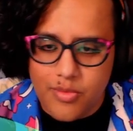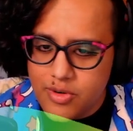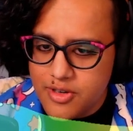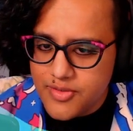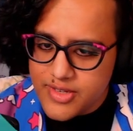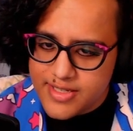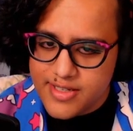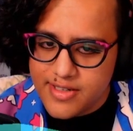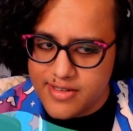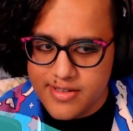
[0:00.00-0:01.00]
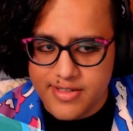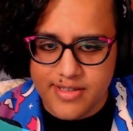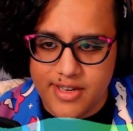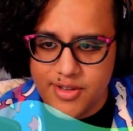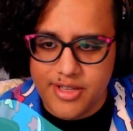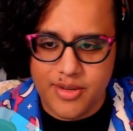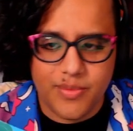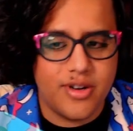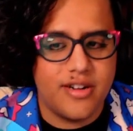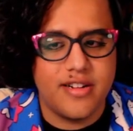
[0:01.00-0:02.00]
more of these settings and how they
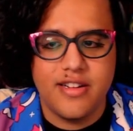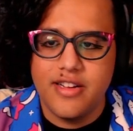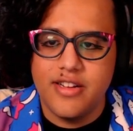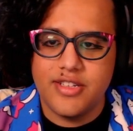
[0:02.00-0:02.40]
work.